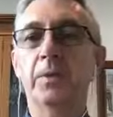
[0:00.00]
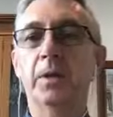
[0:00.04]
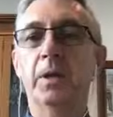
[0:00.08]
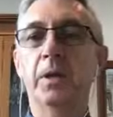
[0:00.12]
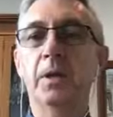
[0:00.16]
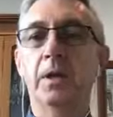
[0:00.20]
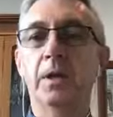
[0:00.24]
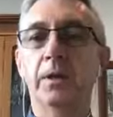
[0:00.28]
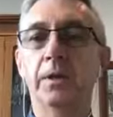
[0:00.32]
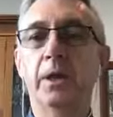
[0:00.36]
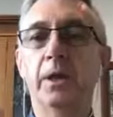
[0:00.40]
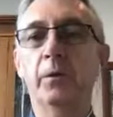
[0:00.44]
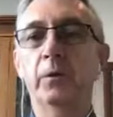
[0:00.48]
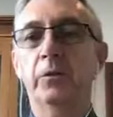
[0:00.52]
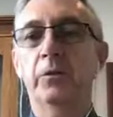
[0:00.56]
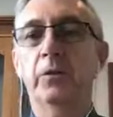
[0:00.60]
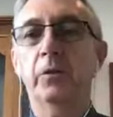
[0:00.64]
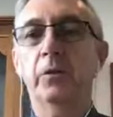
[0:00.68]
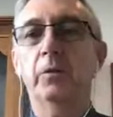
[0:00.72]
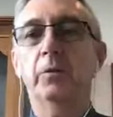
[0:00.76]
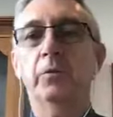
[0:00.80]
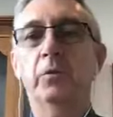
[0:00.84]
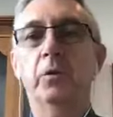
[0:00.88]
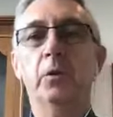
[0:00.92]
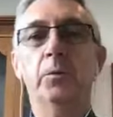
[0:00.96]
there are
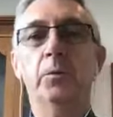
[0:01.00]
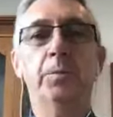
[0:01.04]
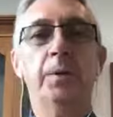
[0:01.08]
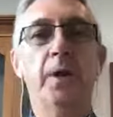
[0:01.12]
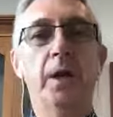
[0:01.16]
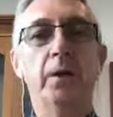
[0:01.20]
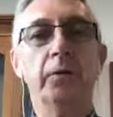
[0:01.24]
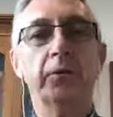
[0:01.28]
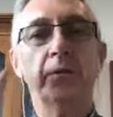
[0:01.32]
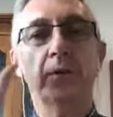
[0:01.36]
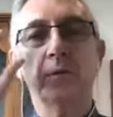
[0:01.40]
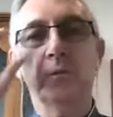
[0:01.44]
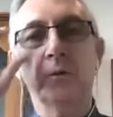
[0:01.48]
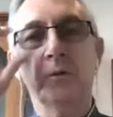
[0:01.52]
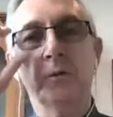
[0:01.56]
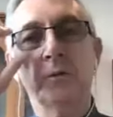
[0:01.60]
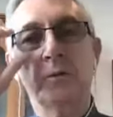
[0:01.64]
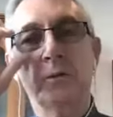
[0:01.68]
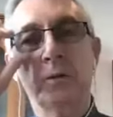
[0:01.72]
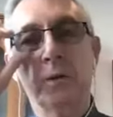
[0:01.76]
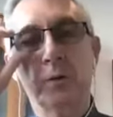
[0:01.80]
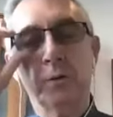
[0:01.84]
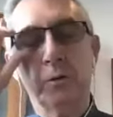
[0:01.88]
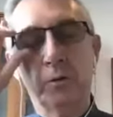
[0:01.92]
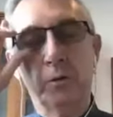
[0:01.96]
two processes.
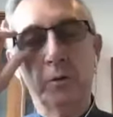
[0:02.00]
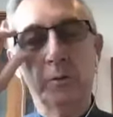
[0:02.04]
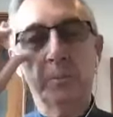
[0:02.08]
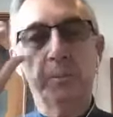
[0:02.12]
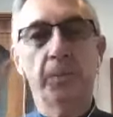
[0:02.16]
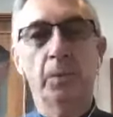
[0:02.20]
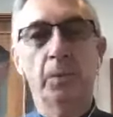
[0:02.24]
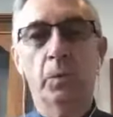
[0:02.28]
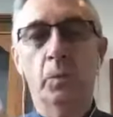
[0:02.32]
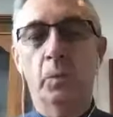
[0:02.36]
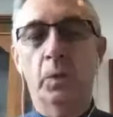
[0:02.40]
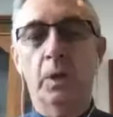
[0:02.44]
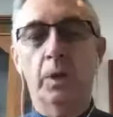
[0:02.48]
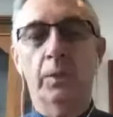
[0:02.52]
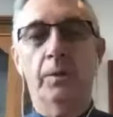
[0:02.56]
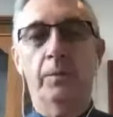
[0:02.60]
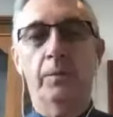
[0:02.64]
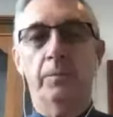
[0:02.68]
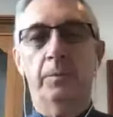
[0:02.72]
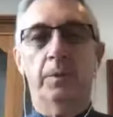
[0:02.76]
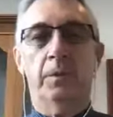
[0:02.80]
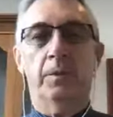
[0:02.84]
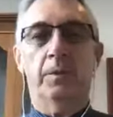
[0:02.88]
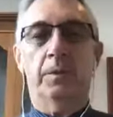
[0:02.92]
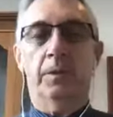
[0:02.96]
They've
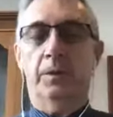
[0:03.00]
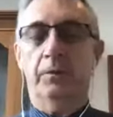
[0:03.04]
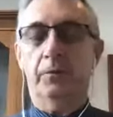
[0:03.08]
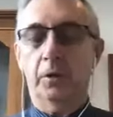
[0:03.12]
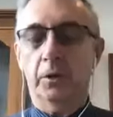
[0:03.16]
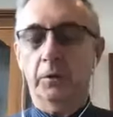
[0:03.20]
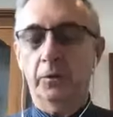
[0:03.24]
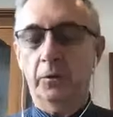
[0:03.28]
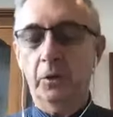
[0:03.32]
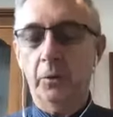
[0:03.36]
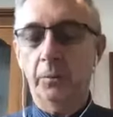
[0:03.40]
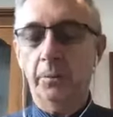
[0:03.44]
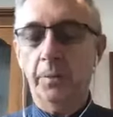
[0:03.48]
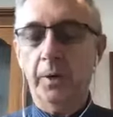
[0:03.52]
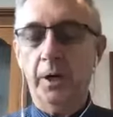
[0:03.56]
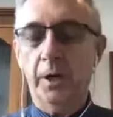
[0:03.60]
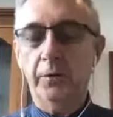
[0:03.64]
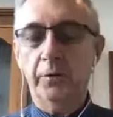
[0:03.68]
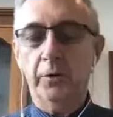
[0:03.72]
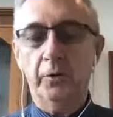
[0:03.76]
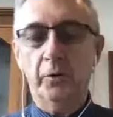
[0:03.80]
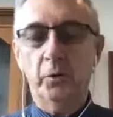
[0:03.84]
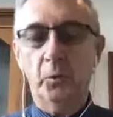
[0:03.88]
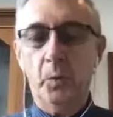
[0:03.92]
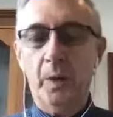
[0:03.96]
got two
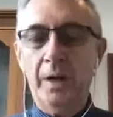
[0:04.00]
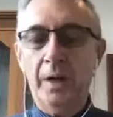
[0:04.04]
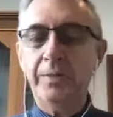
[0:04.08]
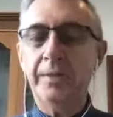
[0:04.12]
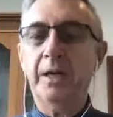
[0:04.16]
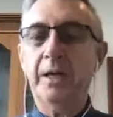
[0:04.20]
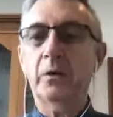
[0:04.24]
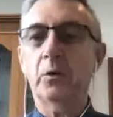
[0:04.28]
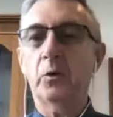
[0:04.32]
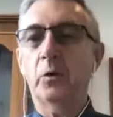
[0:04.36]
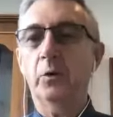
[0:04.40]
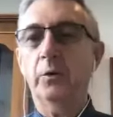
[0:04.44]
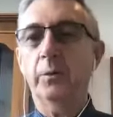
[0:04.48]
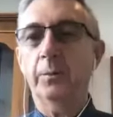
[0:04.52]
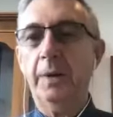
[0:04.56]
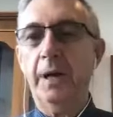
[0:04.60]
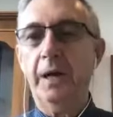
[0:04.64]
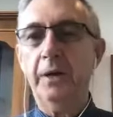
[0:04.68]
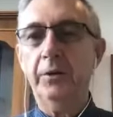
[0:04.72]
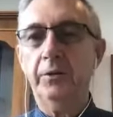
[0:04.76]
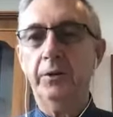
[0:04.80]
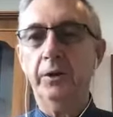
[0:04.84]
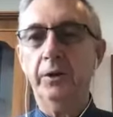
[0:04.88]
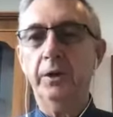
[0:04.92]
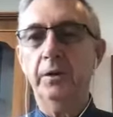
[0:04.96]
processes. One they call the
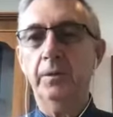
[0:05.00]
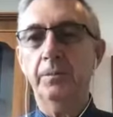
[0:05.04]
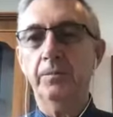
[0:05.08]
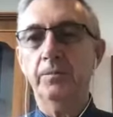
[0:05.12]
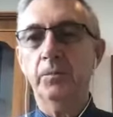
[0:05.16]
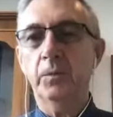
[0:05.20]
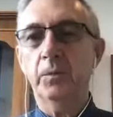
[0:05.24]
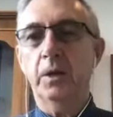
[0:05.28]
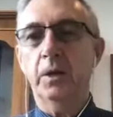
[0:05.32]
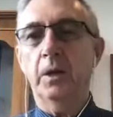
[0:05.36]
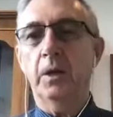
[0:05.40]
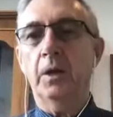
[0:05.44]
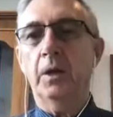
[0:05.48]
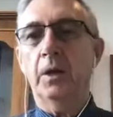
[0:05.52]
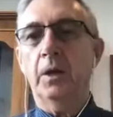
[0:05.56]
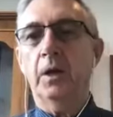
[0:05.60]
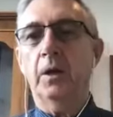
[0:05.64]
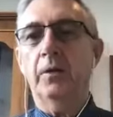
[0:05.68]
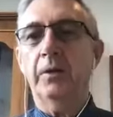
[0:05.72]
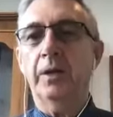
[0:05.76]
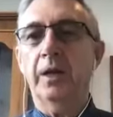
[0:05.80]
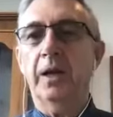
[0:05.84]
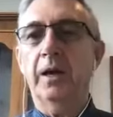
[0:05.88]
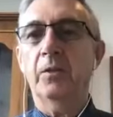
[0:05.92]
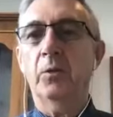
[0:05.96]
basic, and
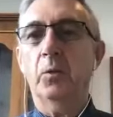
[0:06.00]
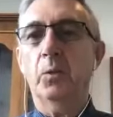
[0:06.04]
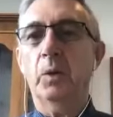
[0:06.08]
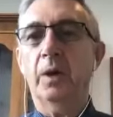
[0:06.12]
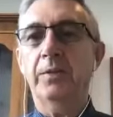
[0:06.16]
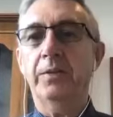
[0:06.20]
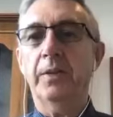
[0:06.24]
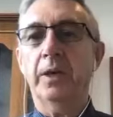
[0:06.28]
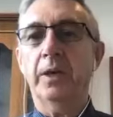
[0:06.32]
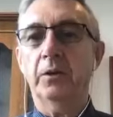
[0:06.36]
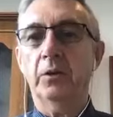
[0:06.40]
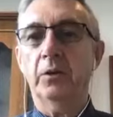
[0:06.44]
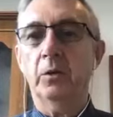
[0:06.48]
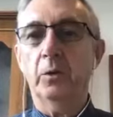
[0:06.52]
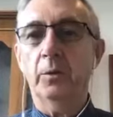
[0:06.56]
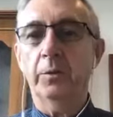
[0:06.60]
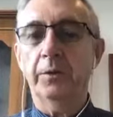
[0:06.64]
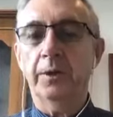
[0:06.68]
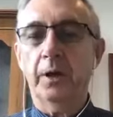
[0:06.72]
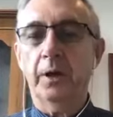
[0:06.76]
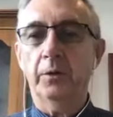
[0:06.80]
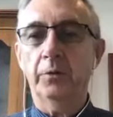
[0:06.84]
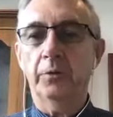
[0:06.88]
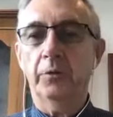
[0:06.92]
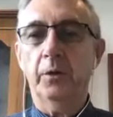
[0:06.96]
the other one they call the
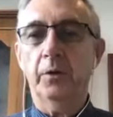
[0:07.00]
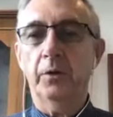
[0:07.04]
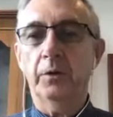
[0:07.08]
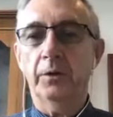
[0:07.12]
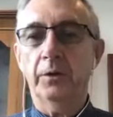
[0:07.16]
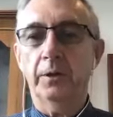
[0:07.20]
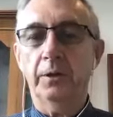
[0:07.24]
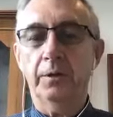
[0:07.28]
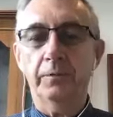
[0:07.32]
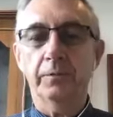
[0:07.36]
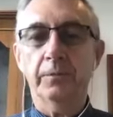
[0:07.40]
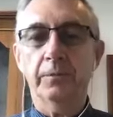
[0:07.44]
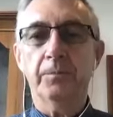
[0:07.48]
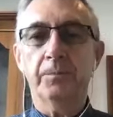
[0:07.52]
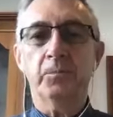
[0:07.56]
alternative.